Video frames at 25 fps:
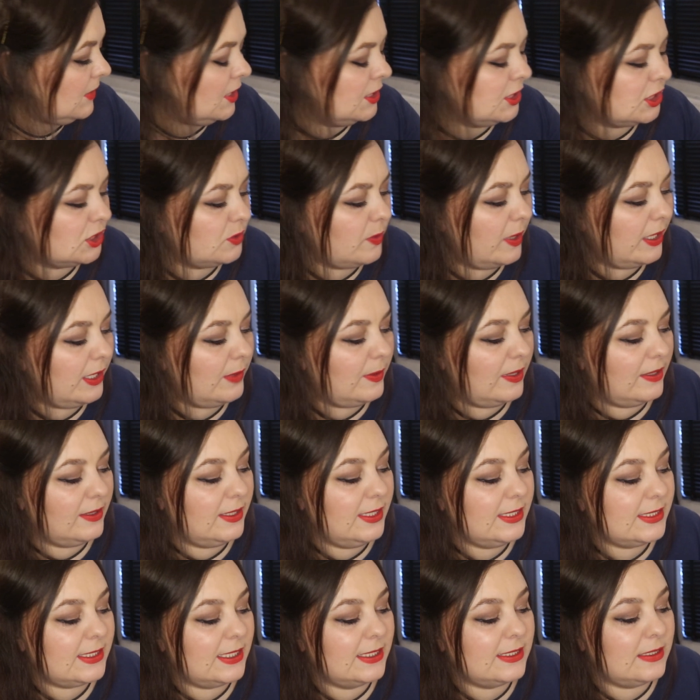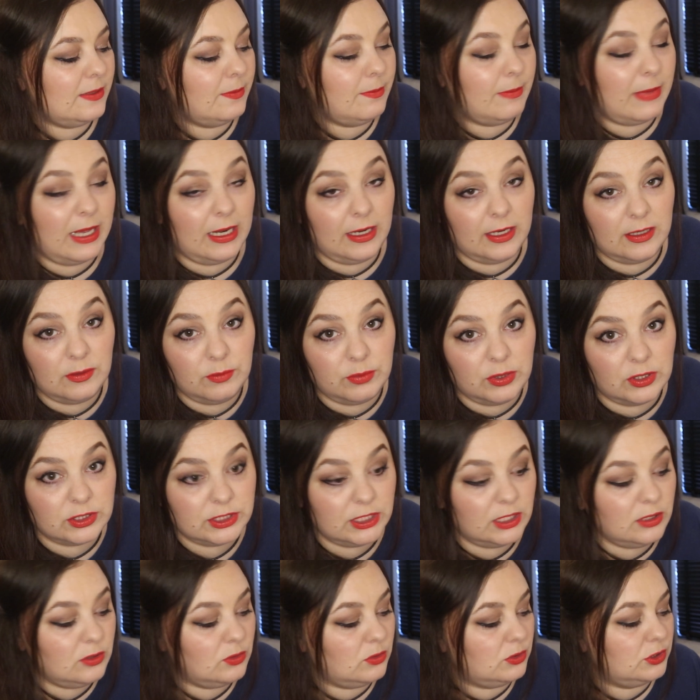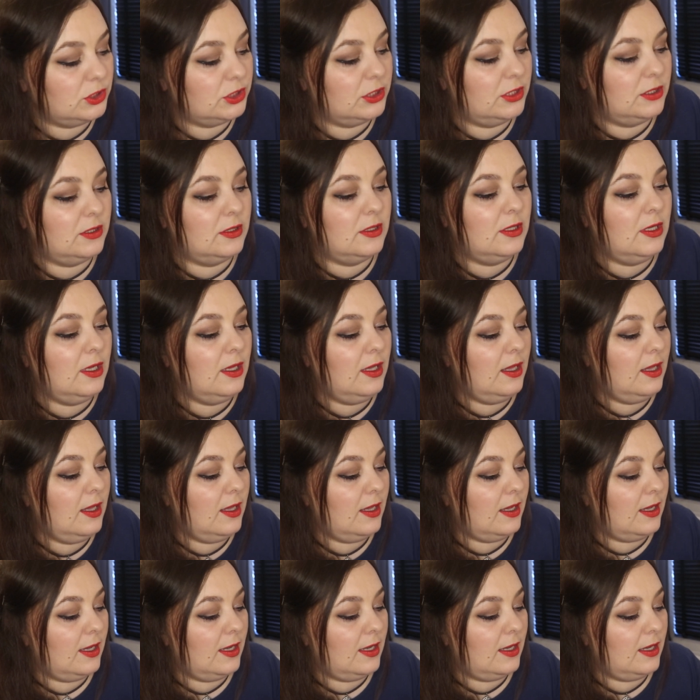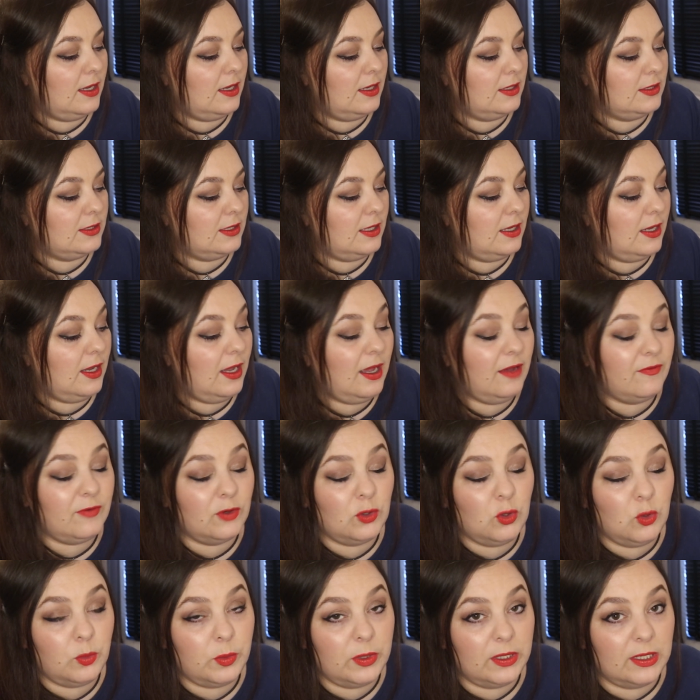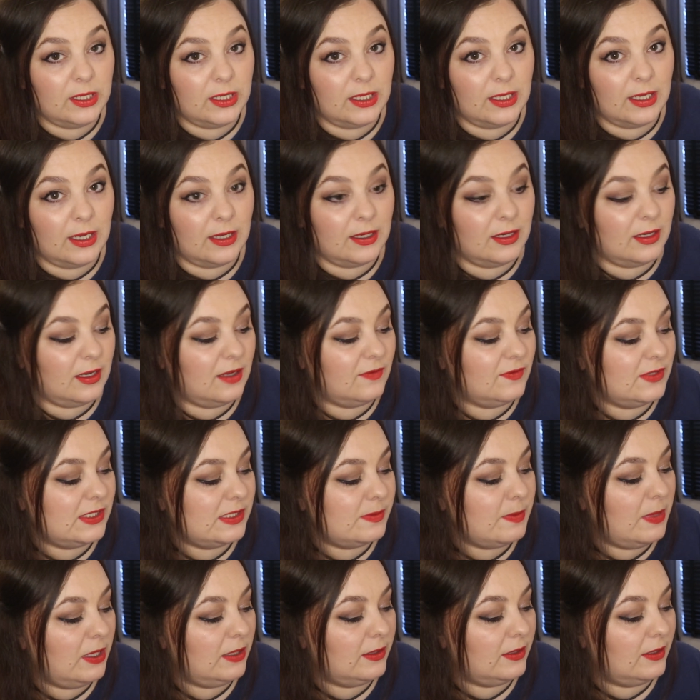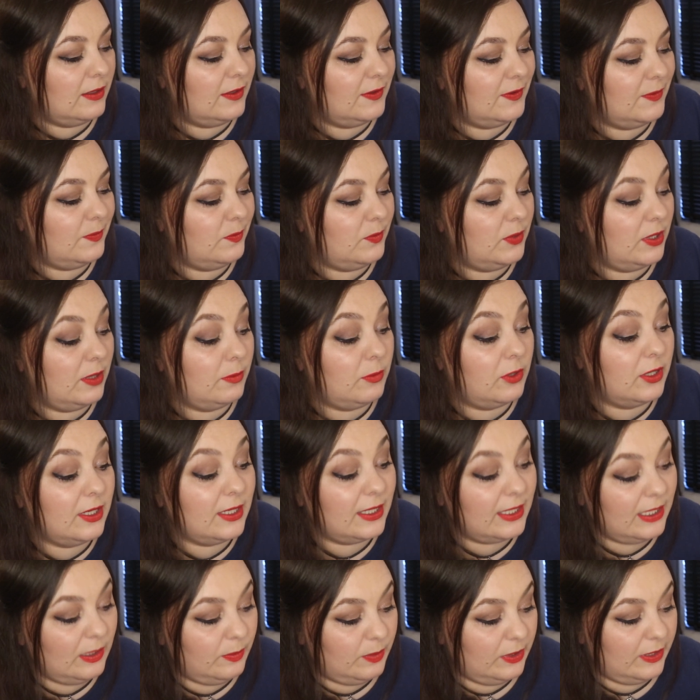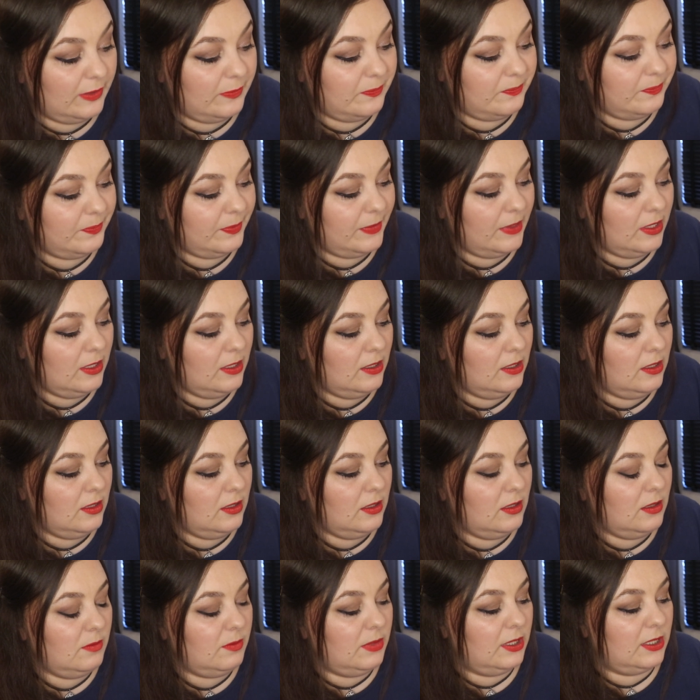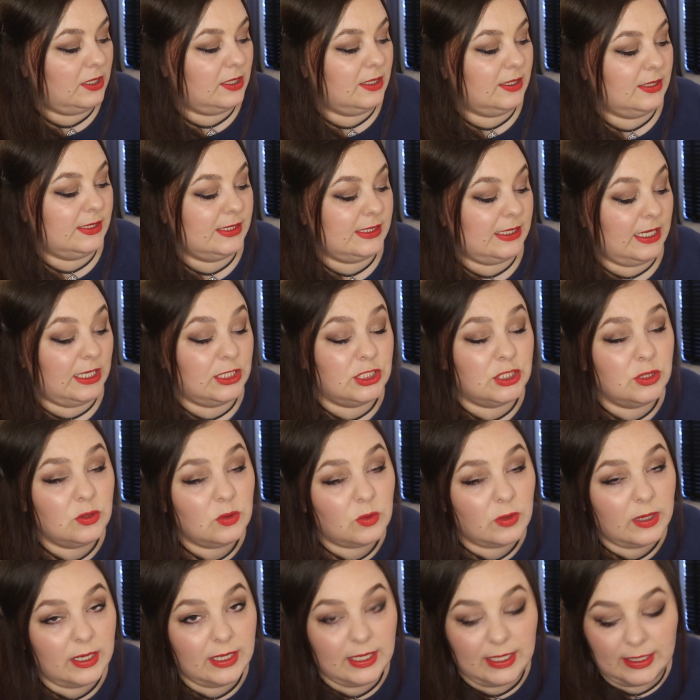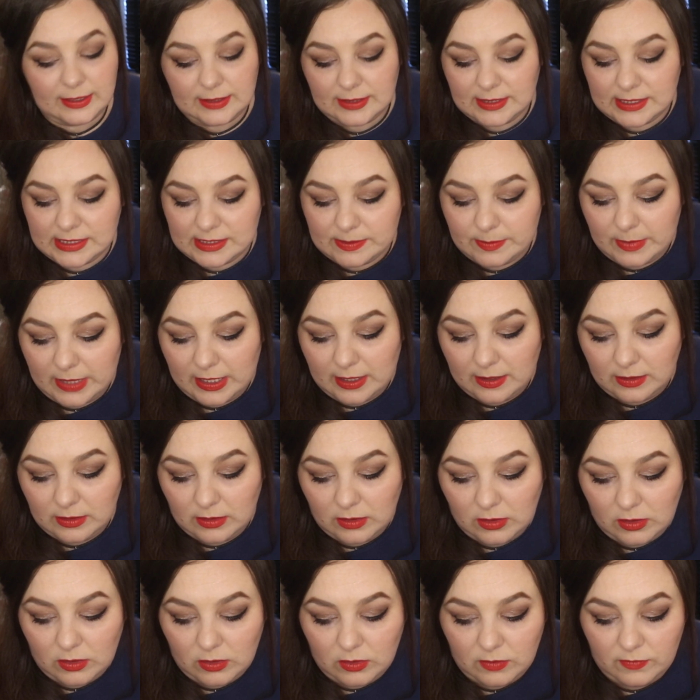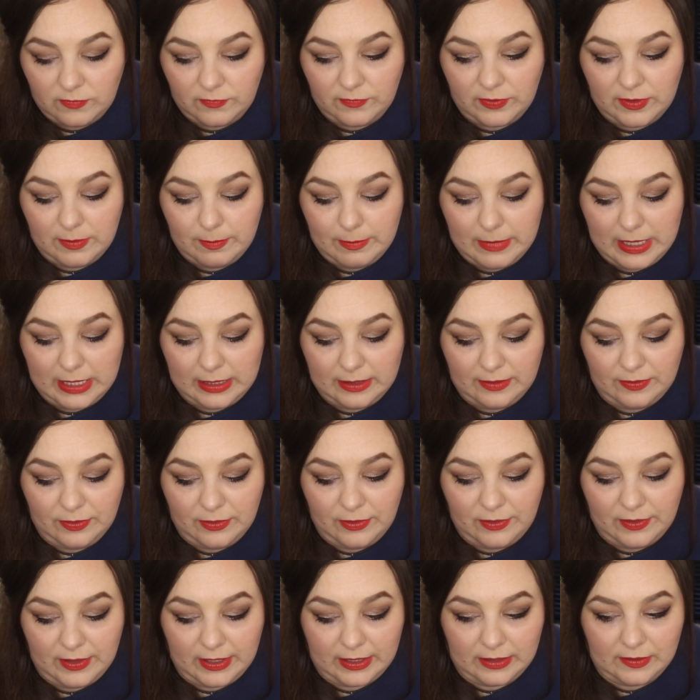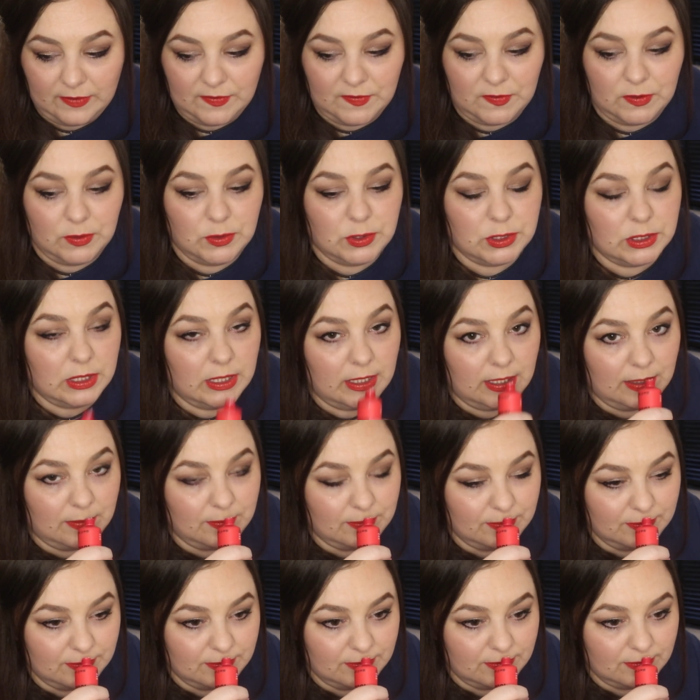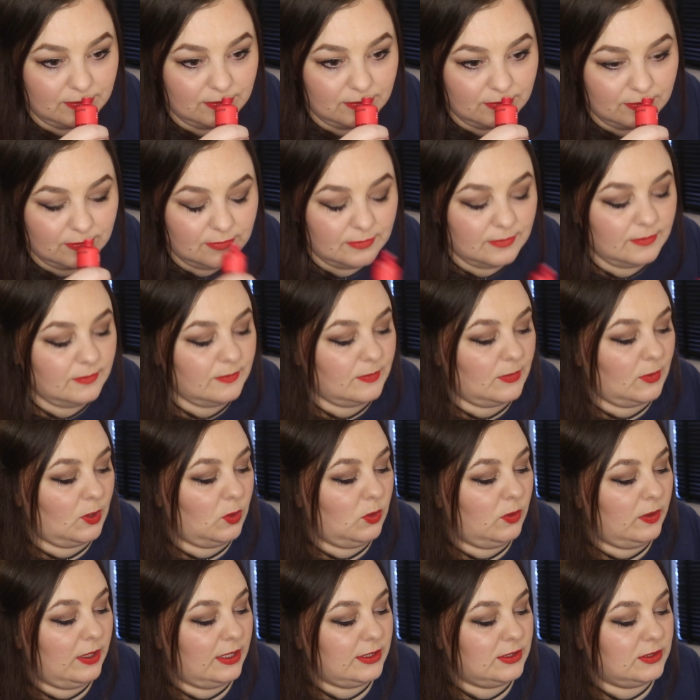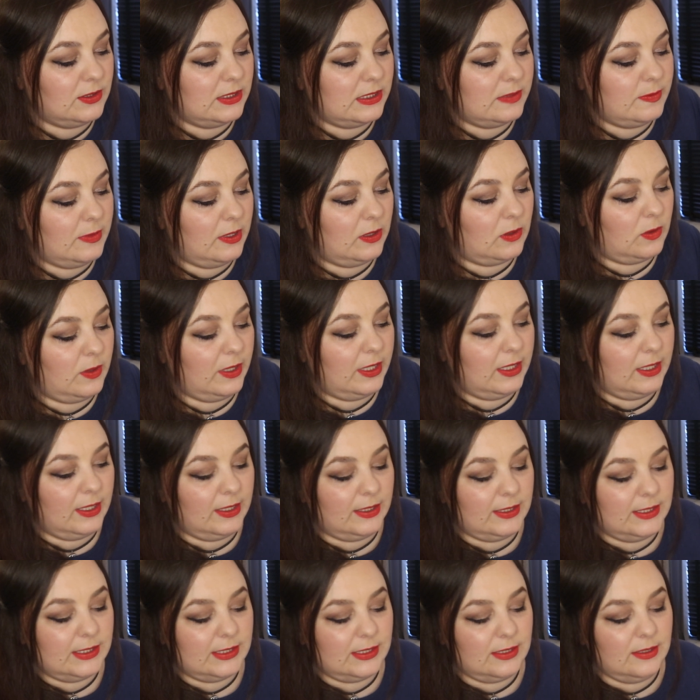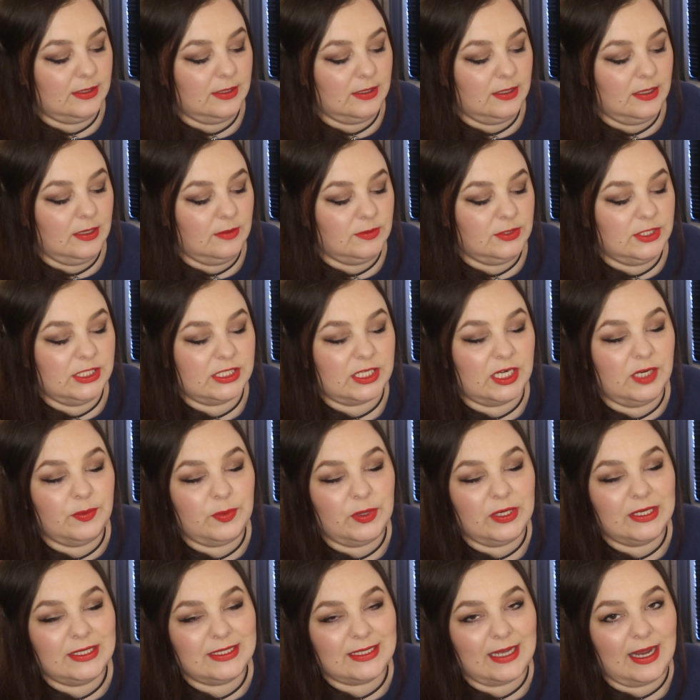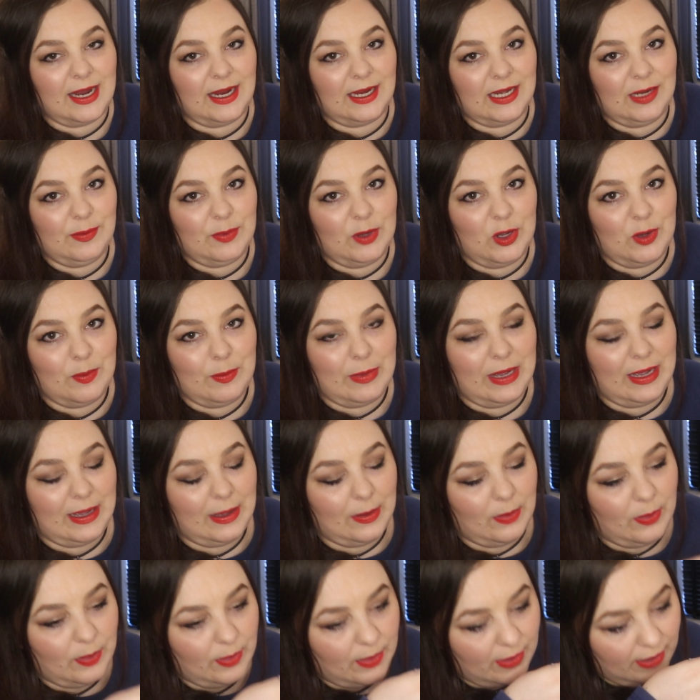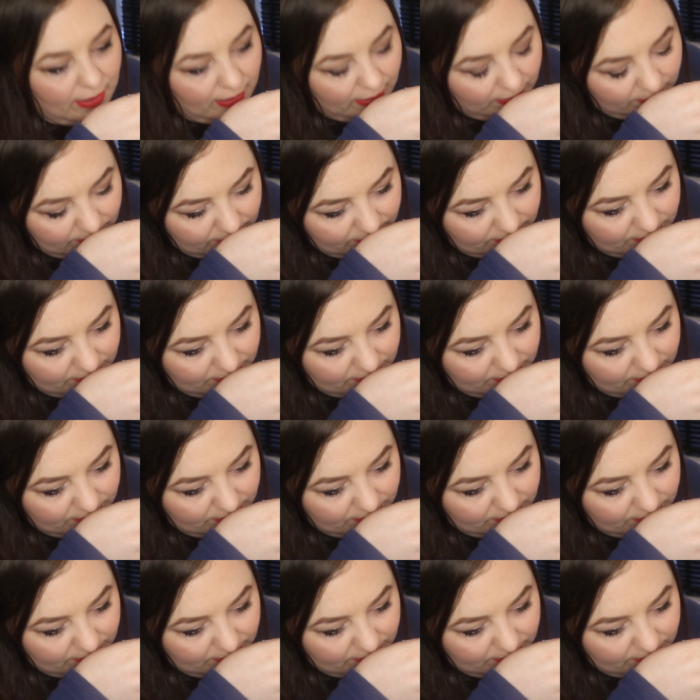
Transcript: So anyway, this is a melon body lotion and I haven't opened it yet and I haven't smelled it, but I'm going to keep it because I do quite like the smell of the melon things usually. Oh, that does smell quite nice. I'm just going to put a tiny bit on my hand there.